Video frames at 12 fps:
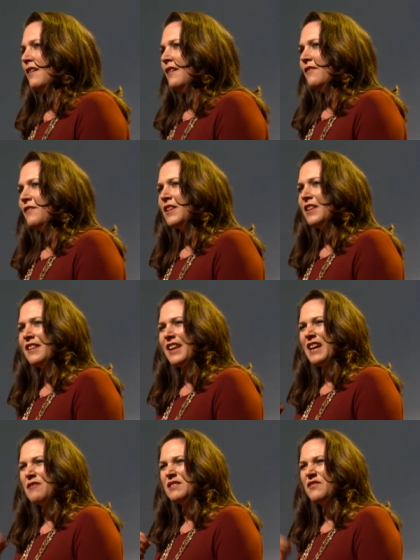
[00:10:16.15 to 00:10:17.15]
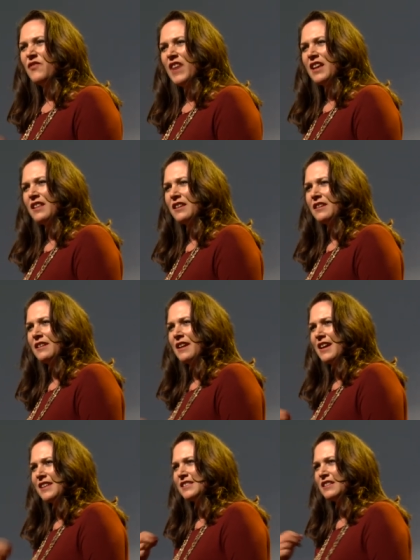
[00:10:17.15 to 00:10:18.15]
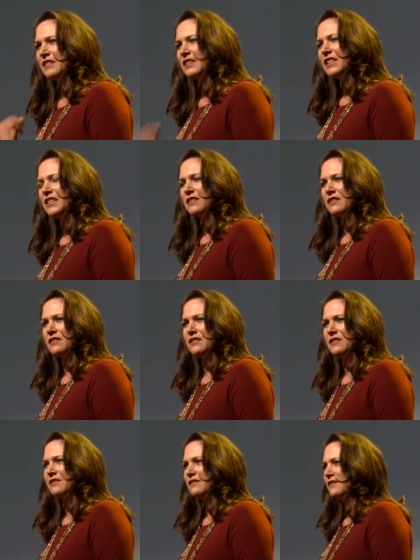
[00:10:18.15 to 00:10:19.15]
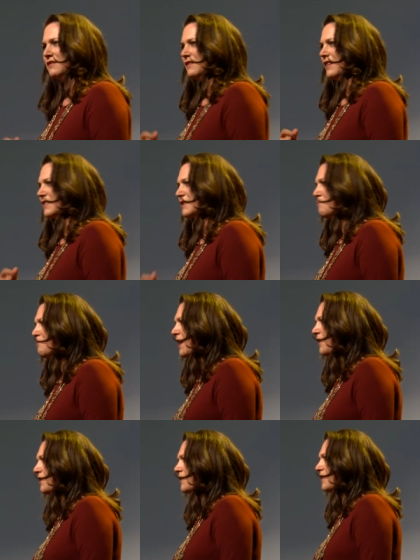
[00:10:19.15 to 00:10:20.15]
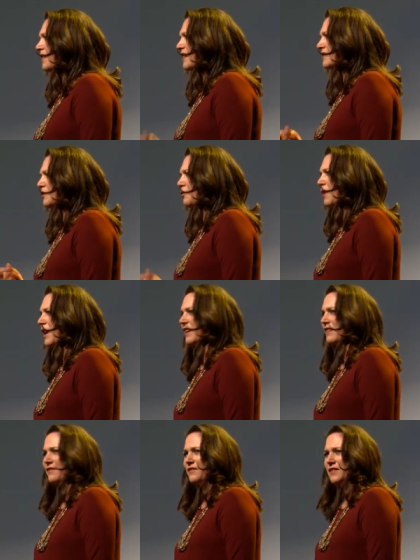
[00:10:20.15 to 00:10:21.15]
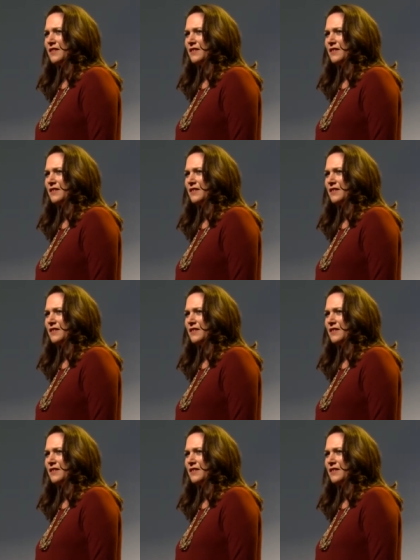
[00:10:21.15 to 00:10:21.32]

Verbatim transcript: feeling like I was failing as a leader, as a mother, as a wife.